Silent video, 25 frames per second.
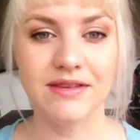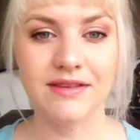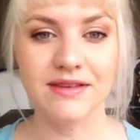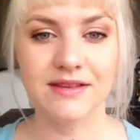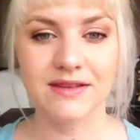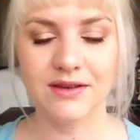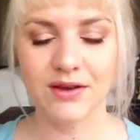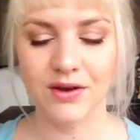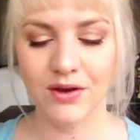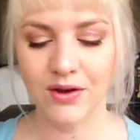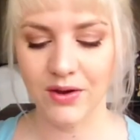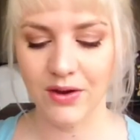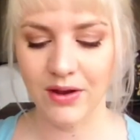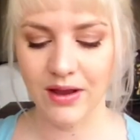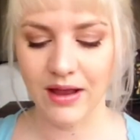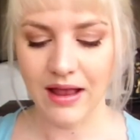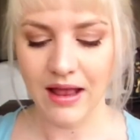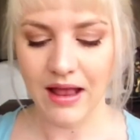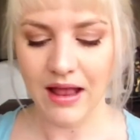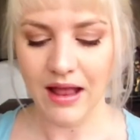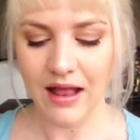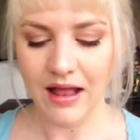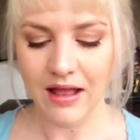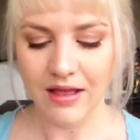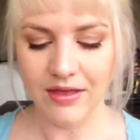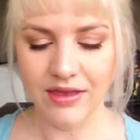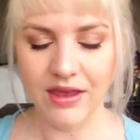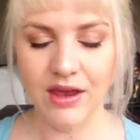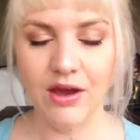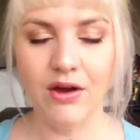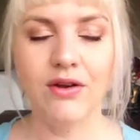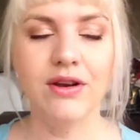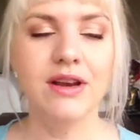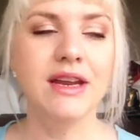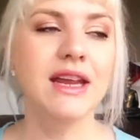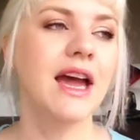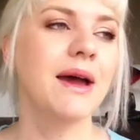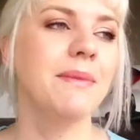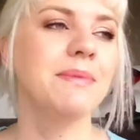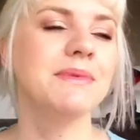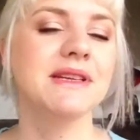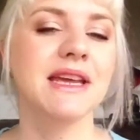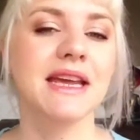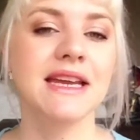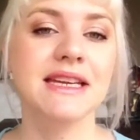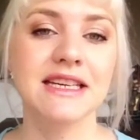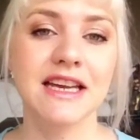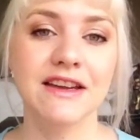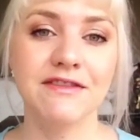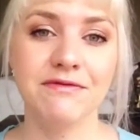So the only
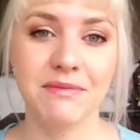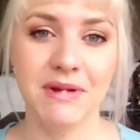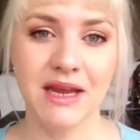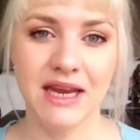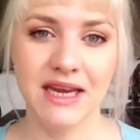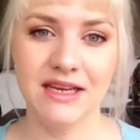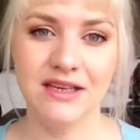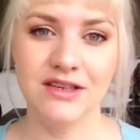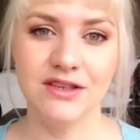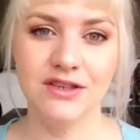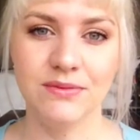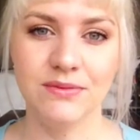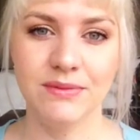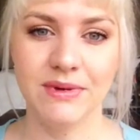update I've made